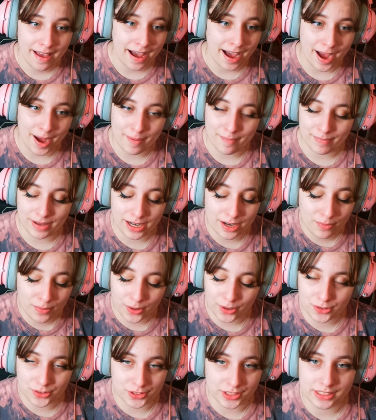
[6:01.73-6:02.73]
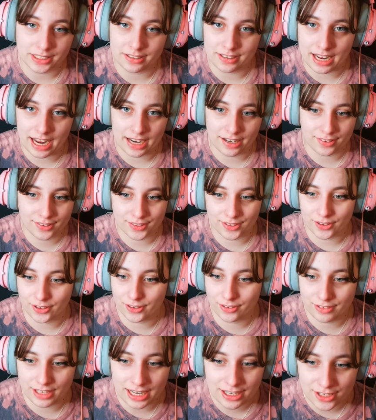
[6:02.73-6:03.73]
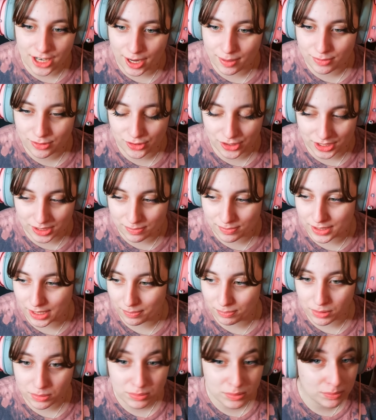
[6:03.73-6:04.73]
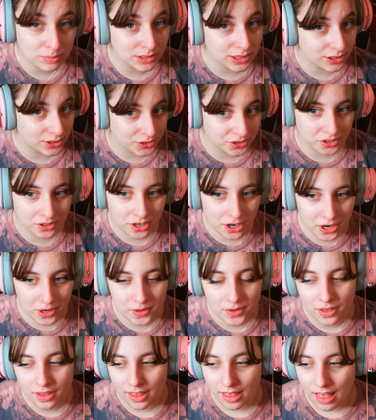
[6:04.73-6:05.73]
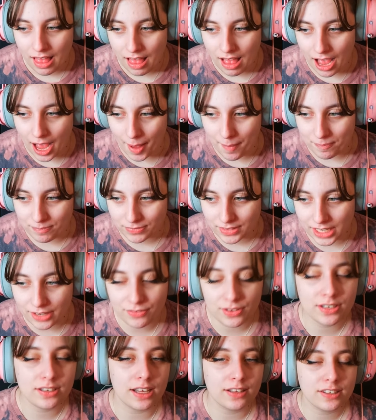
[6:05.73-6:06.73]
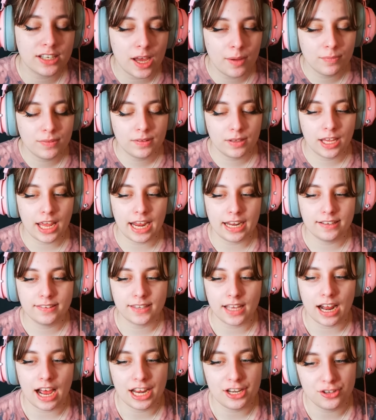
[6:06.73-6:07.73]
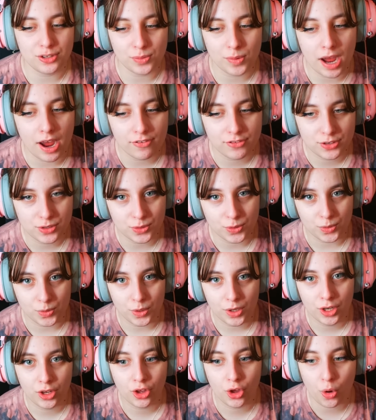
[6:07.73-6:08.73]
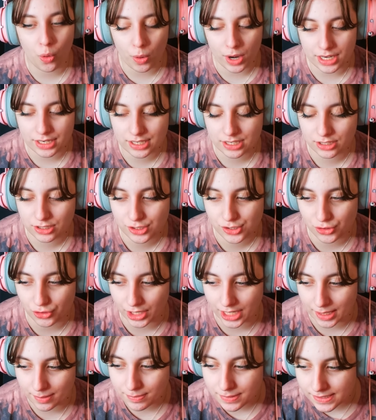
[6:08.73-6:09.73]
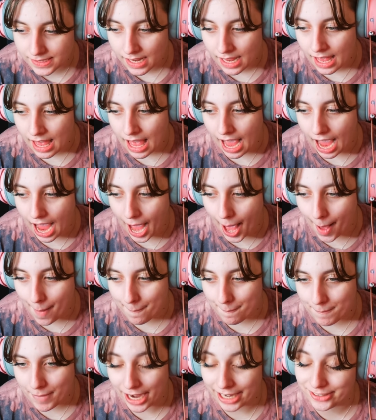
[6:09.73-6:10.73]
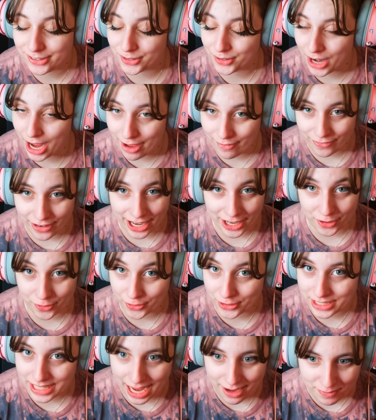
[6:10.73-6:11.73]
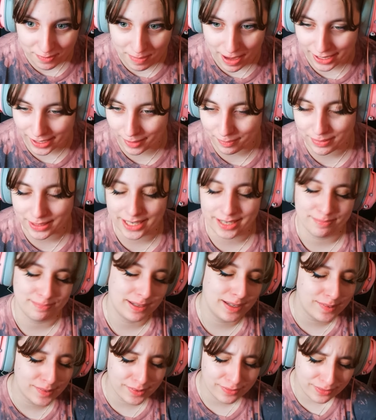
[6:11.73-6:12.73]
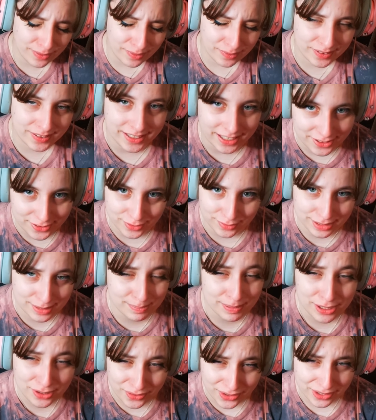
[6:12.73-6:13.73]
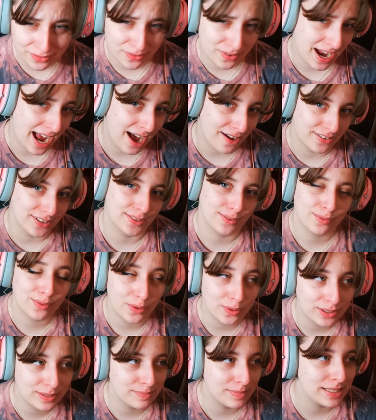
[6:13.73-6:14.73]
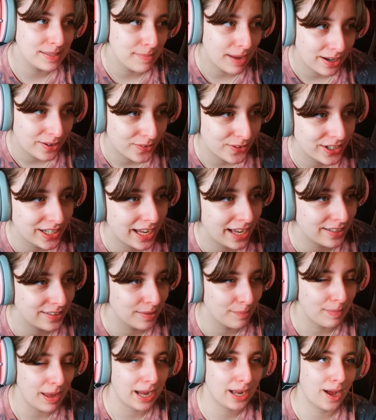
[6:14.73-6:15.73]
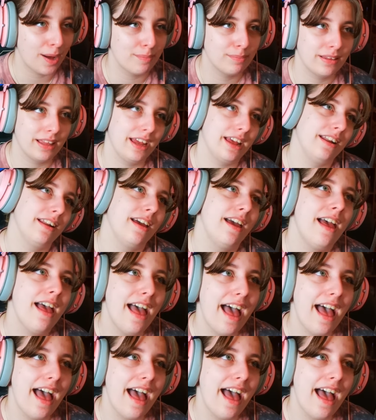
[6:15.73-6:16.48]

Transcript: Um, and I work during the day, so daytime streams are probably a no go. Um, if it does come to the case that I do have to quit streams, um, I do have, I already have a backup plan because of course I do. It's been 24 hours. Of course, Mysmak already has a backup plan.